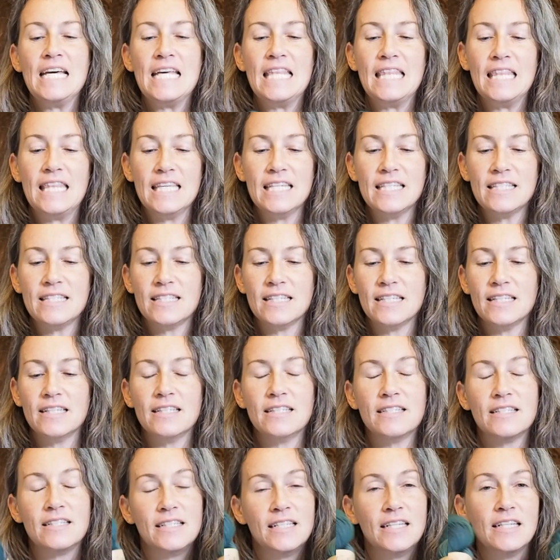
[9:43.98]
This
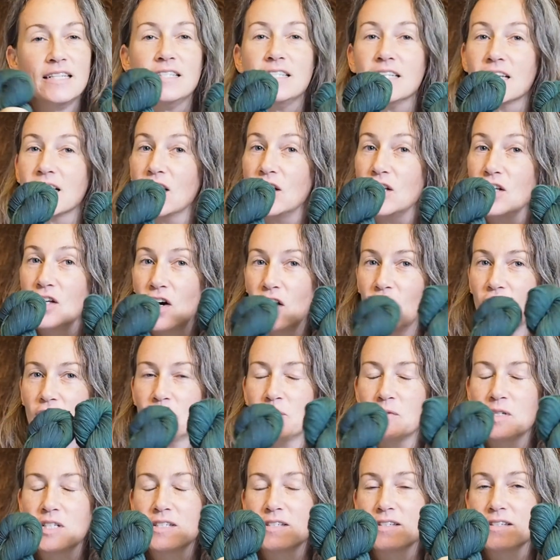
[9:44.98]
is Tintica
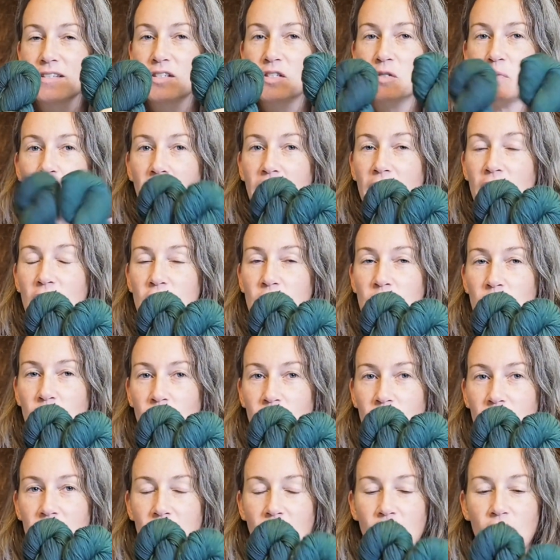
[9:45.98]
yarn, which is a Spanish
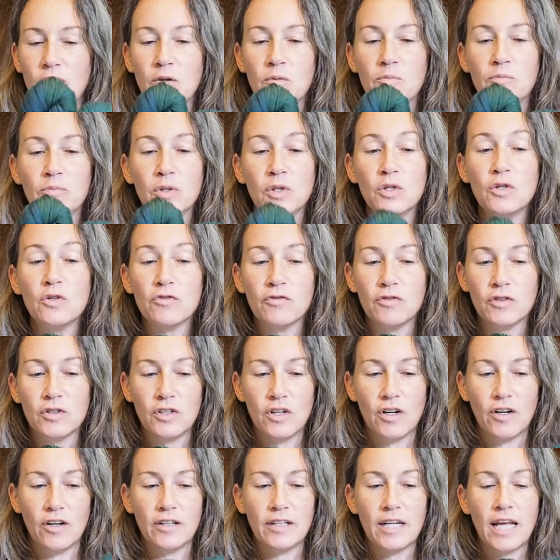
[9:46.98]
merino, a beautiful
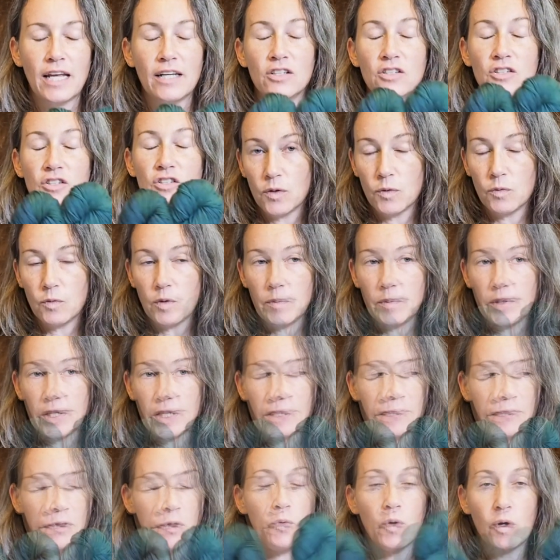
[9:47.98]
yarn, and the woman
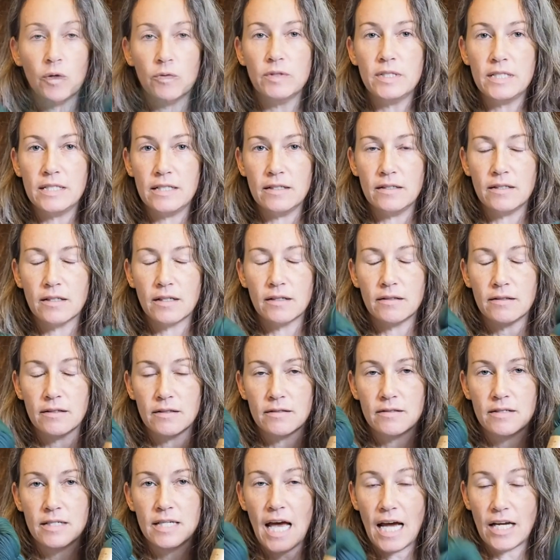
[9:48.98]
who owns Tintica
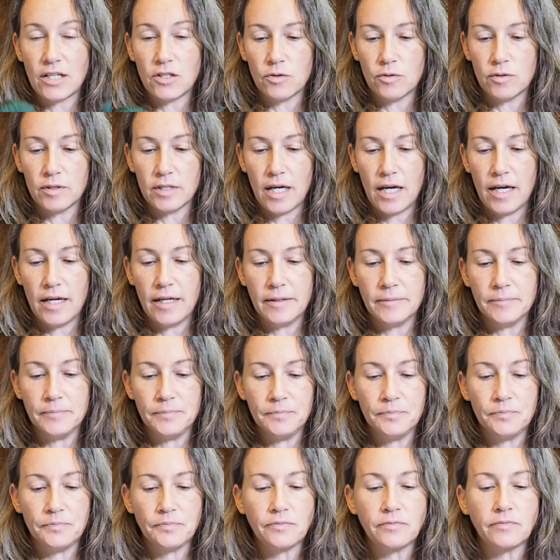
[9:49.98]
does natural dyeing.
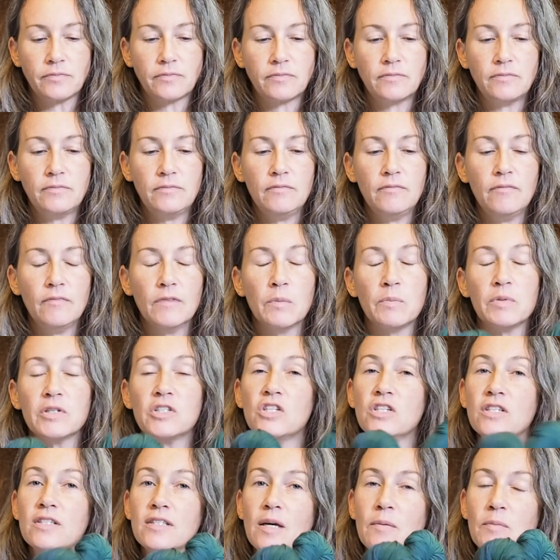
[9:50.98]
But
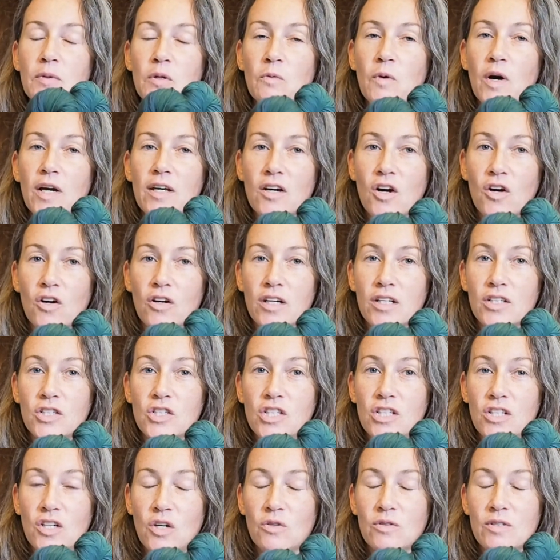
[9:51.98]
she sent me white yarn because
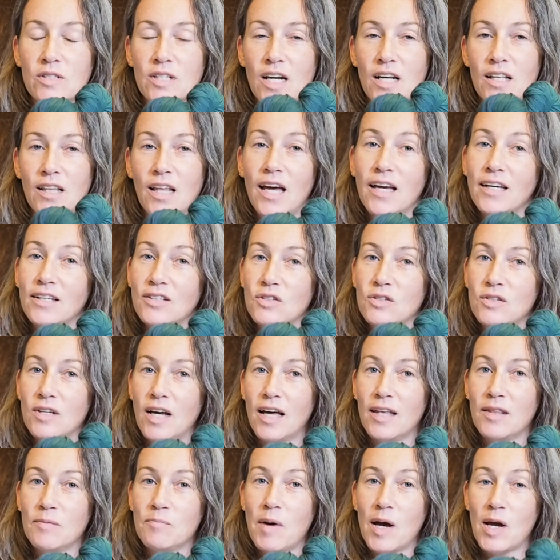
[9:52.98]
she knows that I like to
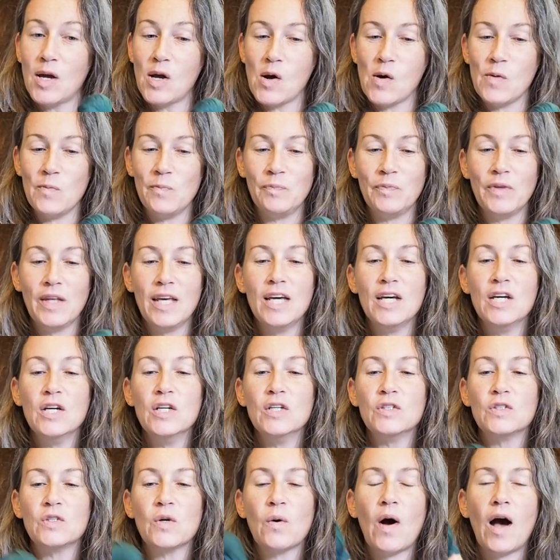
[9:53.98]
dye my own.
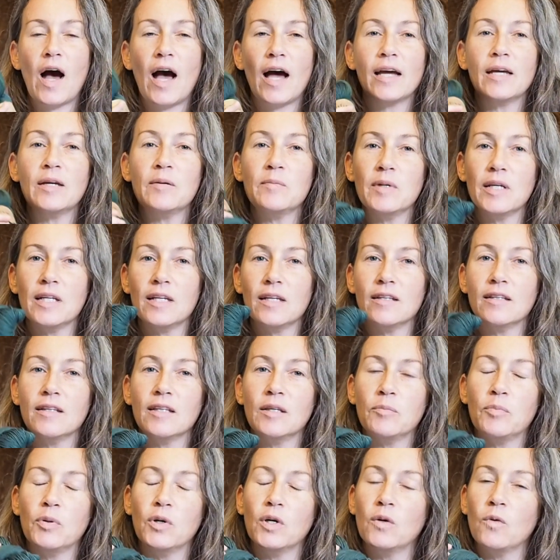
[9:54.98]
So I
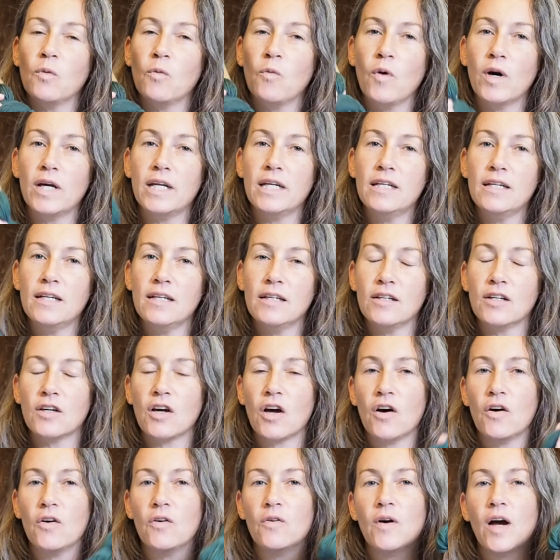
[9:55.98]
immediately put one in
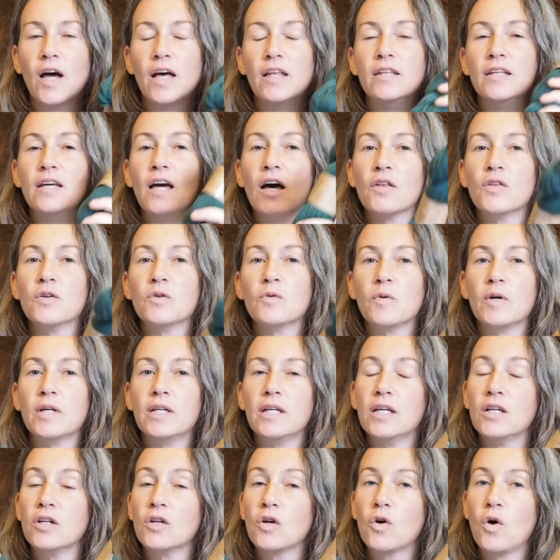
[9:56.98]
indigo and the other one
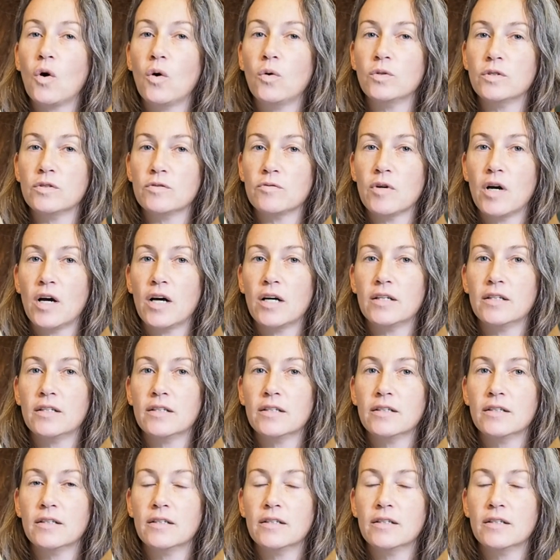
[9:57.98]
in goldenrod,